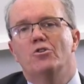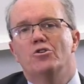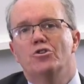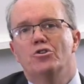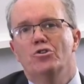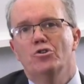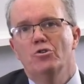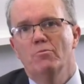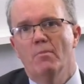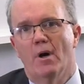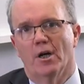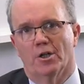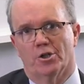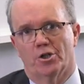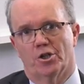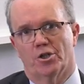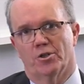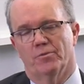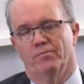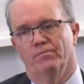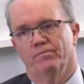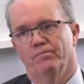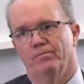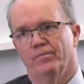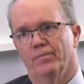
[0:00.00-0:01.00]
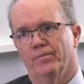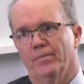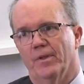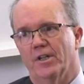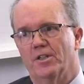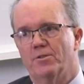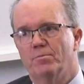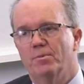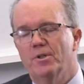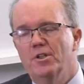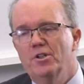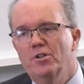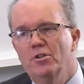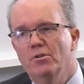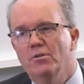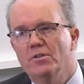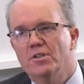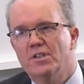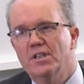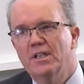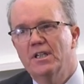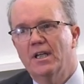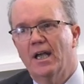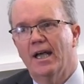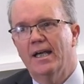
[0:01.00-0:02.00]
too much. It's been
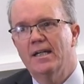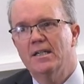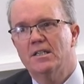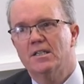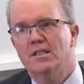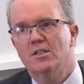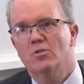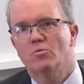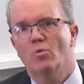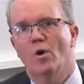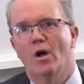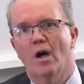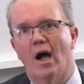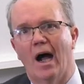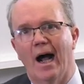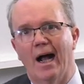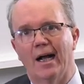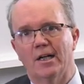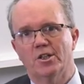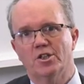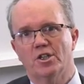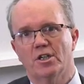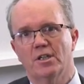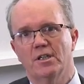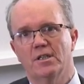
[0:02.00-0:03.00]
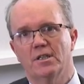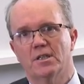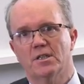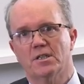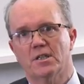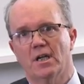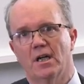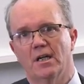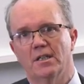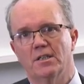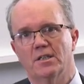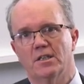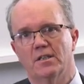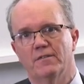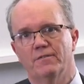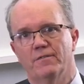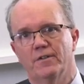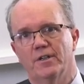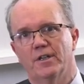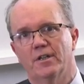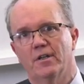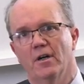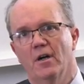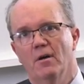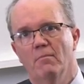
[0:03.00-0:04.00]
used in cases where actually the
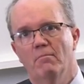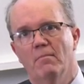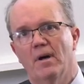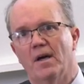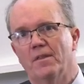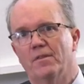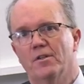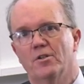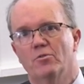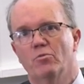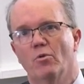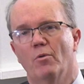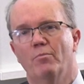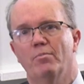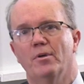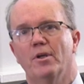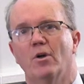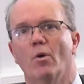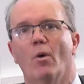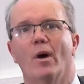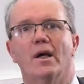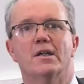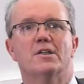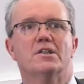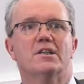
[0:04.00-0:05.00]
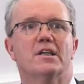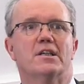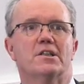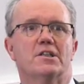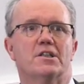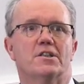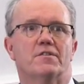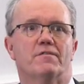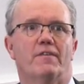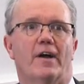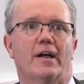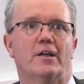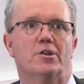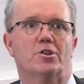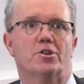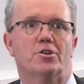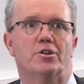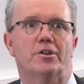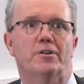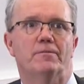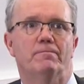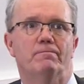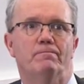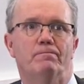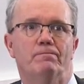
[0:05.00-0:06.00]
scientific method would be quite
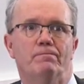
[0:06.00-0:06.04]
satisfactory.